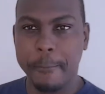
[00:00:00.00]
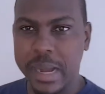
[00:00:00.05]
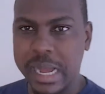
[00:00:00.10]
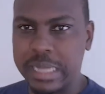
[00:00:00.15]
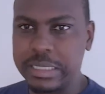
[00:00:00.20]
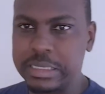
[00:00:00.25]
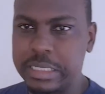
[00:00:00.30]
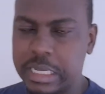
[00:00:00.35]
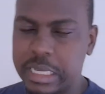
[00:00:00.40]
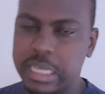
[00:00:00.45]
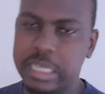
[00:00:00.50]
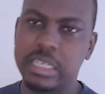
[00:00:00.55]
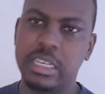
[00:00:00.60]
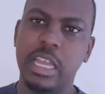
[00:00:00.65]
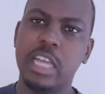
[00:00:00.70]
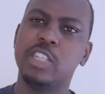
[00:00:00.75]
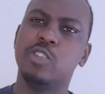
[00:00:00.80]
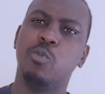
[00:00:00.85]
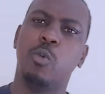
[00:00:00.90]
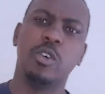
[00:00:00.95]
Banda and
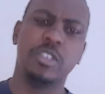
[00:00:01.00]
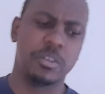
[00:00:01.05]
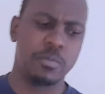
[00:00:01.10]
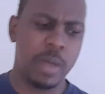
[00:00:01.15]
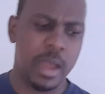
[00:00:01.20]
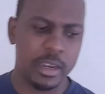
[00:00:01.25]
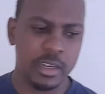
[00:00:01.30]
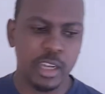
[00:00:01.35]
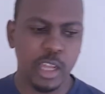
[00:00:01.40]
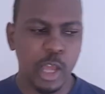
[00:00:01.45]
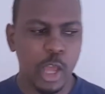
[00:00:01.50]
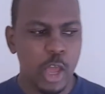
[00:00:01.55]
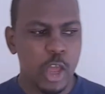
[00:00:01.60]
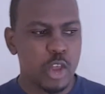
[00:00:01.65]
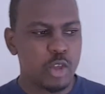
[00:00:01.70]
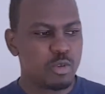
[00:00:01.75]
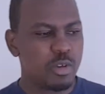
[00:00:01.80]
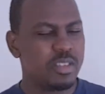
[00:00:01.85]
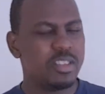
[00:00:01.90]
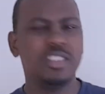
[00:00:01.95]
Edmos Banda,
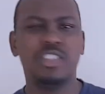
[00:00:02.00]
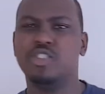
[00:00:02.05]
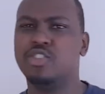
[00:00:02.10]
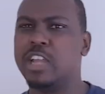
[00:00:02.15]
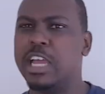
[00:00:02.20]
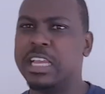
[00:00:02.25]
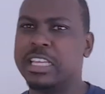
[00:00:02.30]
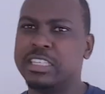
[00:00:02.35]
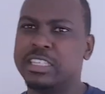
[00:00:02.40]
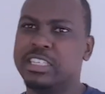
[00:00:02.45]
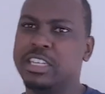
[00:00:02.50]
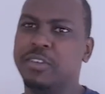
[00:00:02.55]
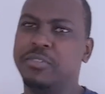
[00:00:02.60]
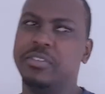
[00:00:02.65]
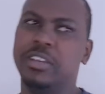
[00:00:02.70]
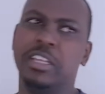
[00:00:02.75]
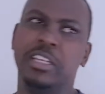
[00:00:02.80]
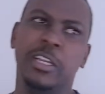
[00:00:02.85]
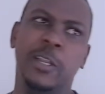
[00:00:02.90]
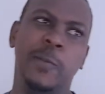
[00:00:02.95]
this track is
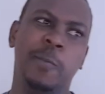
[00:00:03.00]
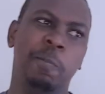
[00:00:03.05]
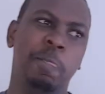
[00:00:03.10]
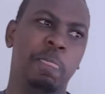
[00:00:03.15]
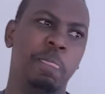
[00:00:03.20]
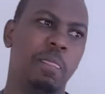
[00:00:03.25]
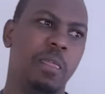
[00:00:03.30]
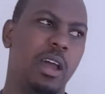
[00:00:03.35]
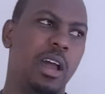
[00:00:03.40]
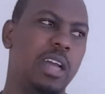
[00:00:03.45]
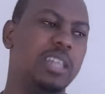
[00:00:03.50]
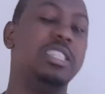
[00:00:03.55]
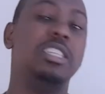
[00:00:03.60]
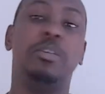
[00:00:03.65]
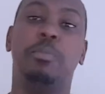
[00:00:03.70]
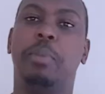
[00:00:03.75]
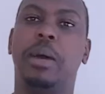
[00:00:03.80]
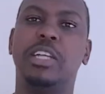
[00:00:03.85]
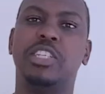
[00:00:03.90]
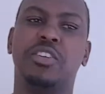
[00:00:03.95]
definitely a
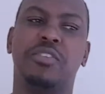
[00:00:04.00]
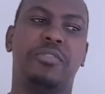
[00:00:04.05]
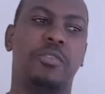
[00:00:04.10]
departure